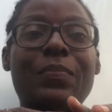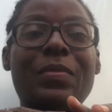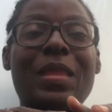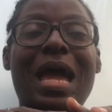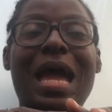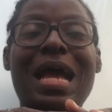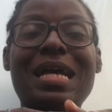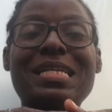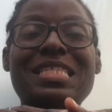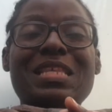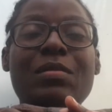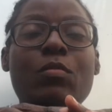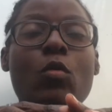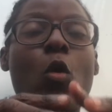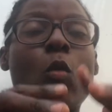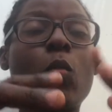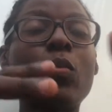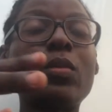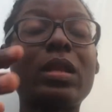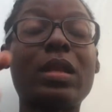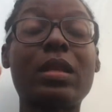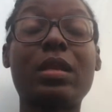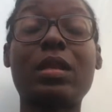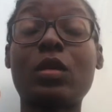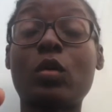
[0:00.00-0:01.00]
ask them
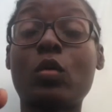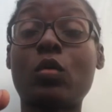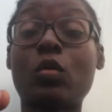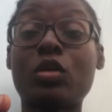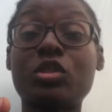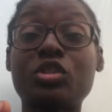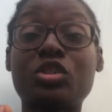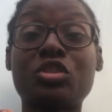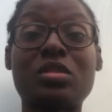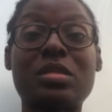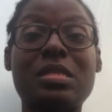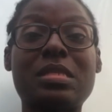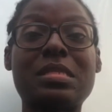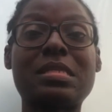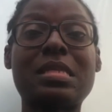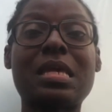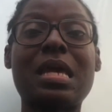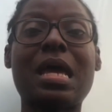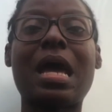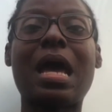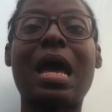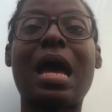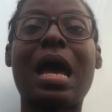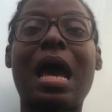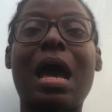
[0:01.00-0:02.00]
open-ended questions
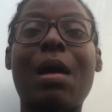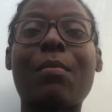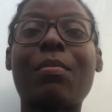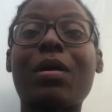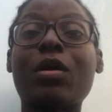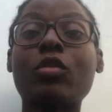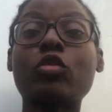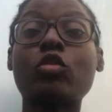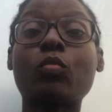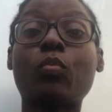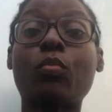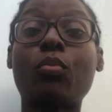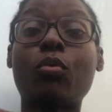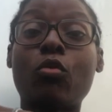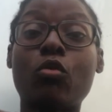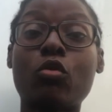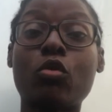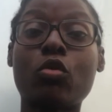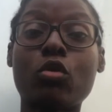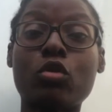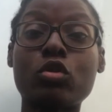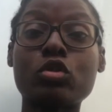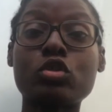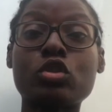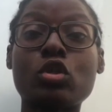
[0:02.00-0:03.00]
about the
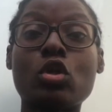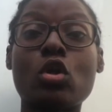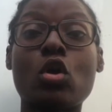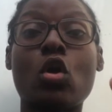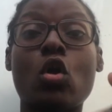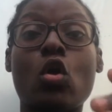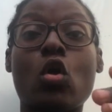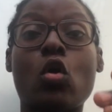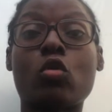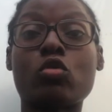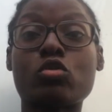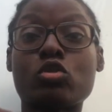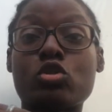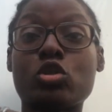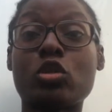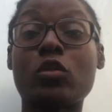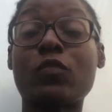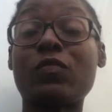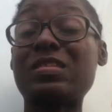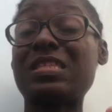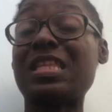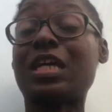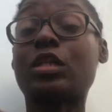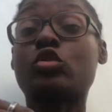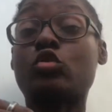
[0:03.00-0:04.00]
product or
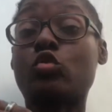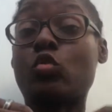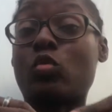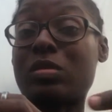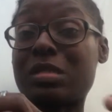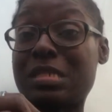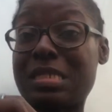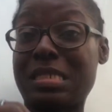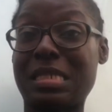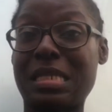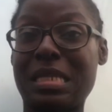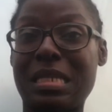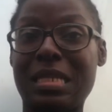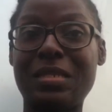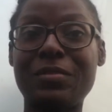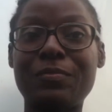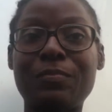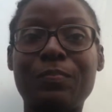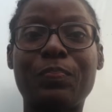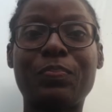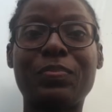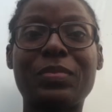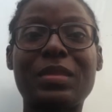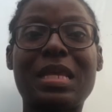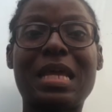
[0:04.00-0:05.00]
service that you are selling,
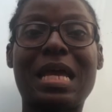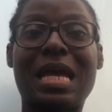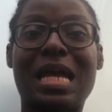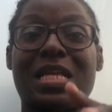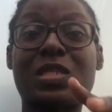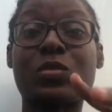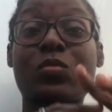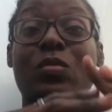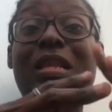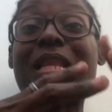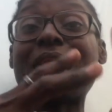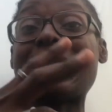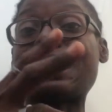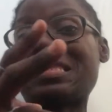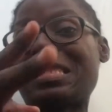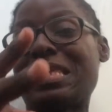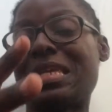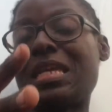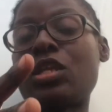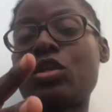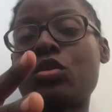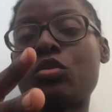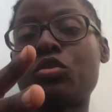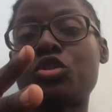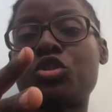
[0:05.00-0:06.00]
as well as the
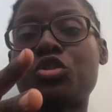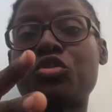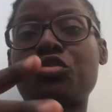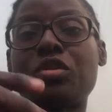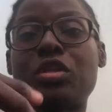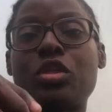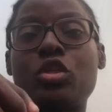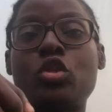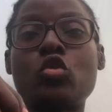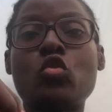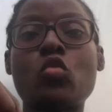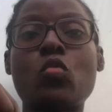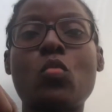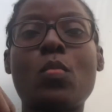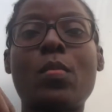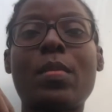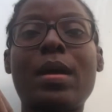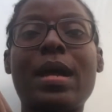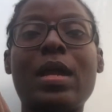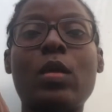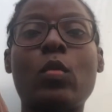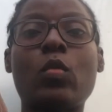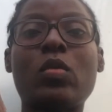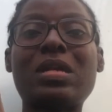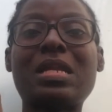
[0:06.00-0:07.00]
industry. You
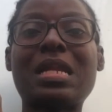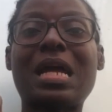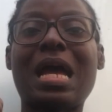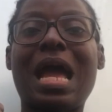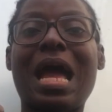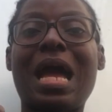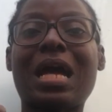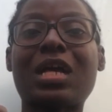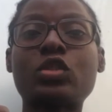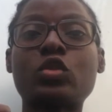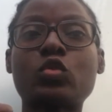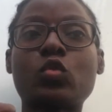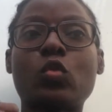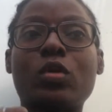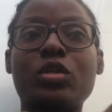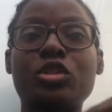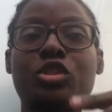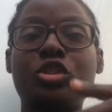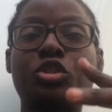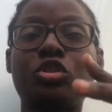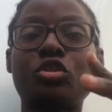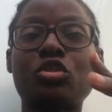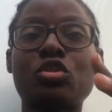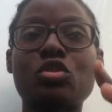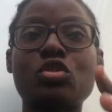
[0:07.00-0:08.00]
might want to ask
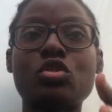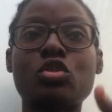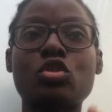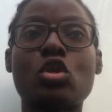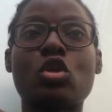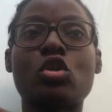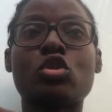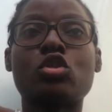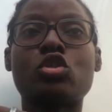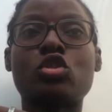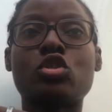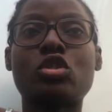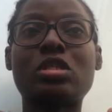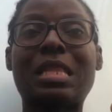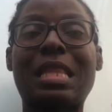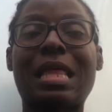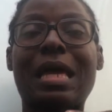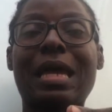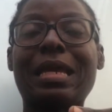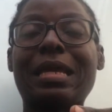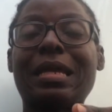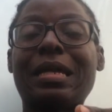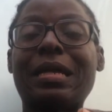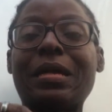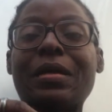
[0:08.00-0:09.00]
questions
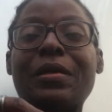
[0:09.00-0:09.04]
like